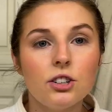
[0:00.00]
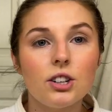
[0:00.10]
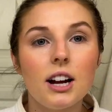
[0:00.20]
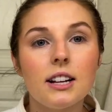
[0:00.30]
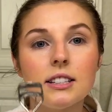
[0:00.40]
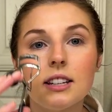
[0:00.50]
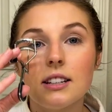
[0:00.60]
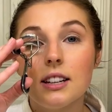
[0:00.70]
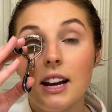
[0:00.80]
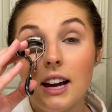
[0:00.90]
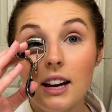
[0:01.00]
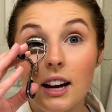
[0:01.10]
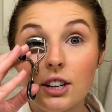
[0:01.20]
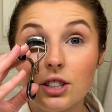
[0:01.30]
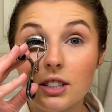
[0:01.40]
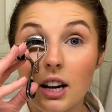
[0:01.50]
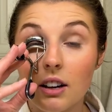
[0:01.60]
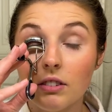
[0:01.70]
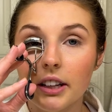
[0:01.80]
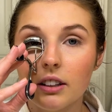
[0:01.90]
dressed today, I just
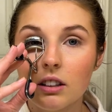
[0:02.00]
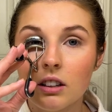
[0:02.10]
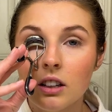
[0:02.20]
have like,